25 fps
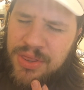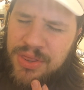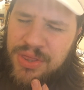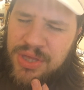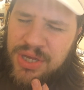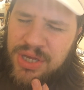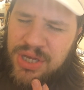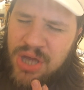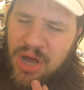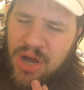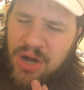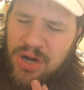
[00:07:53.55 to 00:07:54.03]

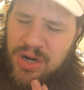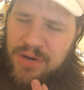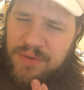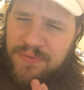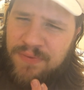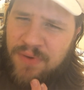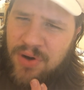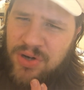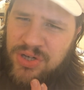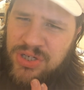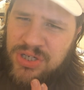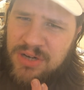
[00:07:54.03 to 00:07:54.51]
the younger
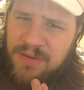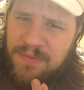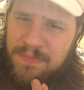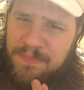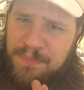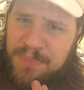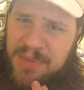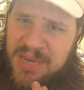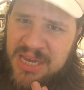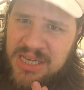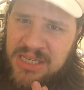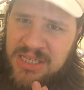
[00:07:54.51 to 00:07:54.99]
version
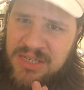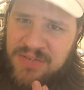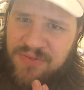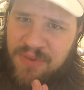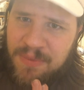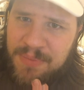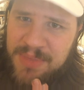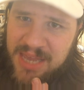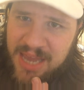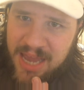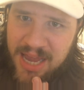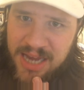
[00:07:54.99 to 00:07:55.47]
of Beast
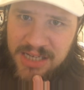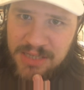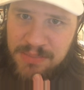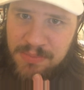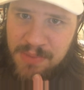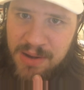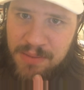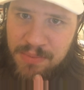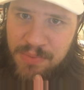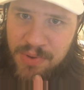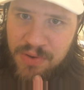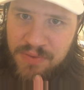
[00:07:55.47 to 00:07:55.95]
from the
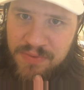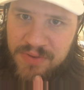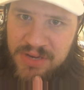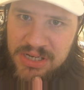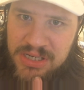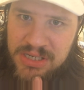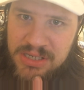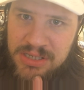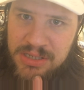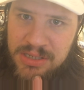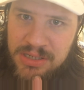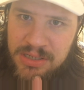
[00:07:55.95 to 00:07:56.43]
X-Men
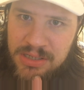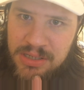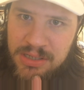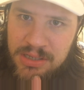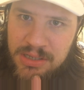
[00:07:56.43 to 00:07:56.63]
movies.